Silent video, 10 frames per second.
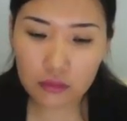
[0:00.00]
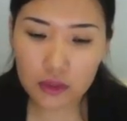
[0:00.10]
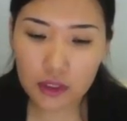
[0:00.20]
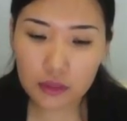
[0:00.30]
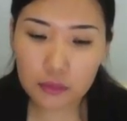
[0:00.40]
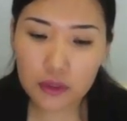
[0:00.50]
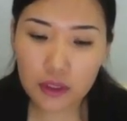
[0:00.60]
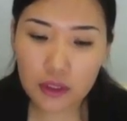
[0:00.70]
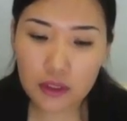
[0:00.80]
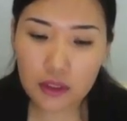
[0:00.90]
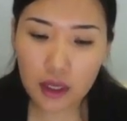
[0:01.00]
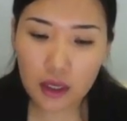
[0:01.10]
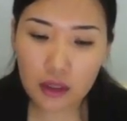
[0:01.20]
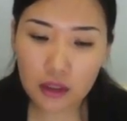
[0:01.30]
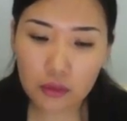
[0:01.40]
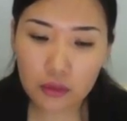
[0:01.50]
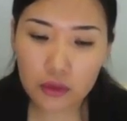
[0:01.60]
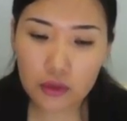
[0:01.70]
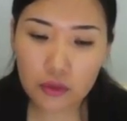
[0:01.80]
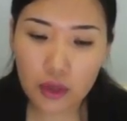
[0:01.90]
statement is a
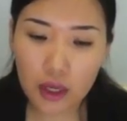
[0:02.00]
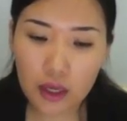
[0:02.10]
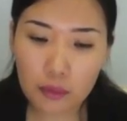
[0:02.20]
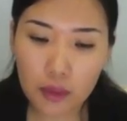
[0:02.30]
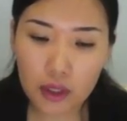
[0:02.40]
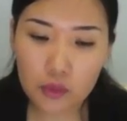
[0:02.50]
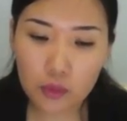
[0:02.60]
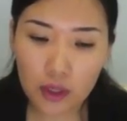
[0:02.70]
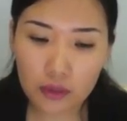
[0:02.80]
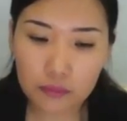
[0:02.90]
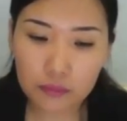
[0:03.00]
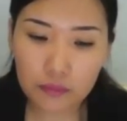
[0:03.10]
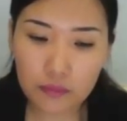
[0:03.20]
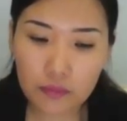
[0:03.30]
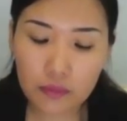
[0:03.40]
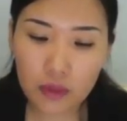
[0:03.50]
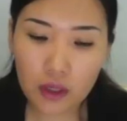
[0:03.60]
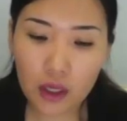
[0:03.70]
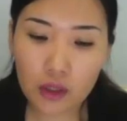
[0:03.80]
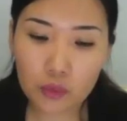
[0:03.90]
equals to a plus 1,
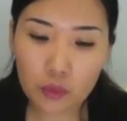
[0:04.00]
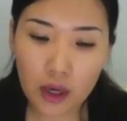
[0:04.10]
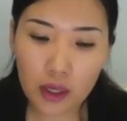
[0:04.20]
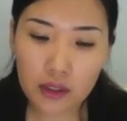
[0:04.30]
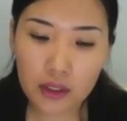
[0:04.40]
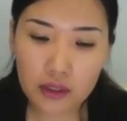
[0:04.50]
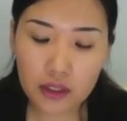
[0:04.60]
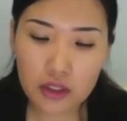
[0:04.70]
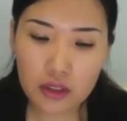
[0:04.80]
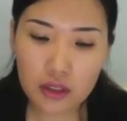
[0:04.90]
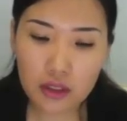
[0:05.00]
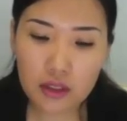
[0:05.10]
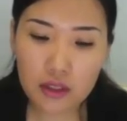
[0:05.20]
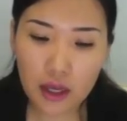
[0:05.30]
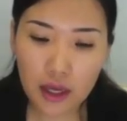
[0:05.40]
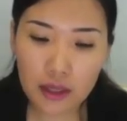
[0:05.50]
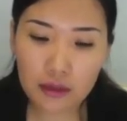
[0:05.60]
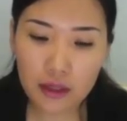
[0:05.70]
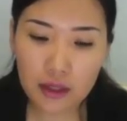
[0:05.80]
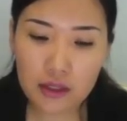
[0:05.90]
and while condition is a
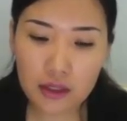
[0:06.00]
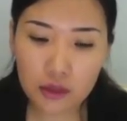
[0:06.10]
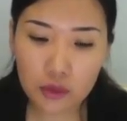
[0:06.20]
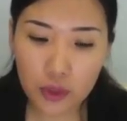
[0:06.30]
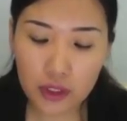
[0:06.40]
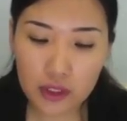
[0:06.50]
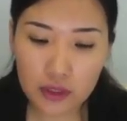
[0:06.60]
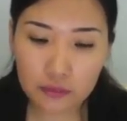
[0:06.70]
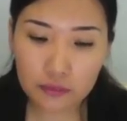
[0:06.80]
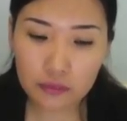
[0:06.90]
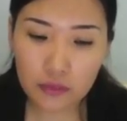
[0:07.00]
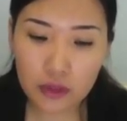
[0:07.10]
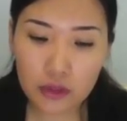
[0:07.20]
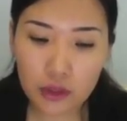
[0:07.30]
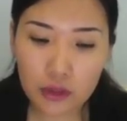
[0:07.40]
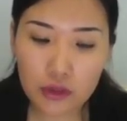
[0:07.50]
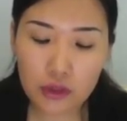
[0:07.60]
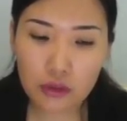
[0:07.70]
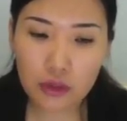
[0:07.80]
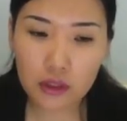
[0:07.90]
less than 20. Return
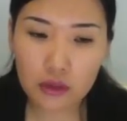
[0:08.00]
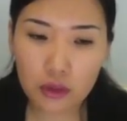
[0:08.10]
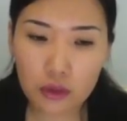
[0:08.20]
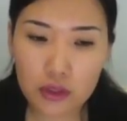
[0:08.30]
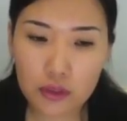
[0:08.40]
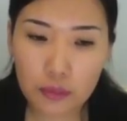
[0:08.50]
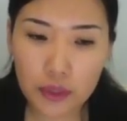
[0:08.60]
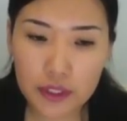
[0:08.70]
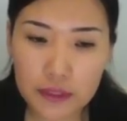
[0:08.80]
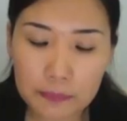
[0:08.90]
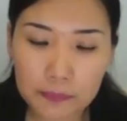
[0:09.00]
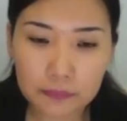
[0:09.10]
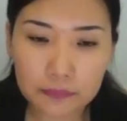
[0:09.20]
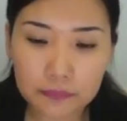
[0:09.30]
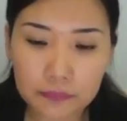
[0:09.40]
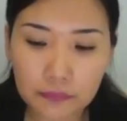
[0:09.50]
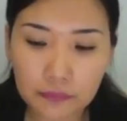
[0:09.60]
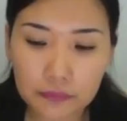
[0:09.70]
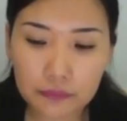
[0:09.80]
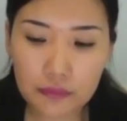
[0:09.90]
0 and close the brace.
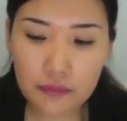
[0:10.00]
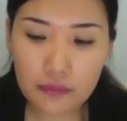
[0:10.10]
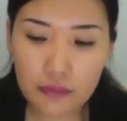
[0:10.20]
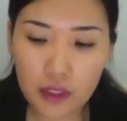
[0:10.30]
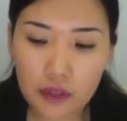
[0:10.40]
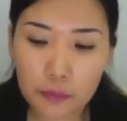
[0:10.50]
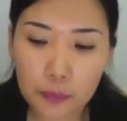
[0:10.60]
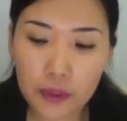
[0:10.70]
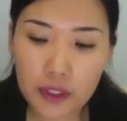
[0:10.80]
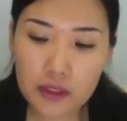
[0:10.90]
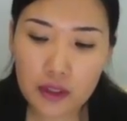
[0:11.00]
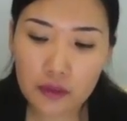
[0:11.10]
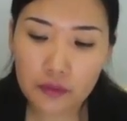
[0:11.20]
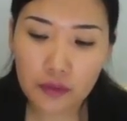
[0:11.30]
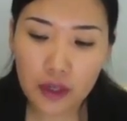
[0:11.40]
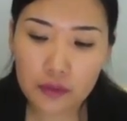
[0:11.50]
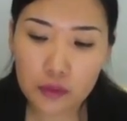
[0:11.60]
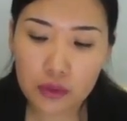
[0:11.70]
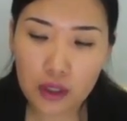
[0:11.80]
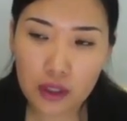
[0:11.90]
And press
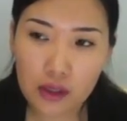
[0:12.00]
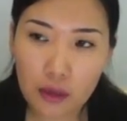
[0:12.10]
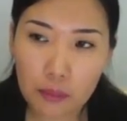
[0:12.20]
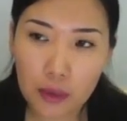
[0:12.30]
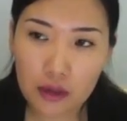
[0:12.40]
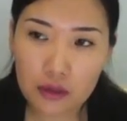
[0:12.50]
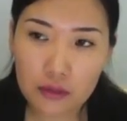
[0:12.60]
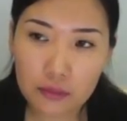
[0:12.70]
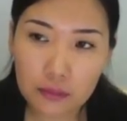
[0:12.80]
F5 to run a compiler.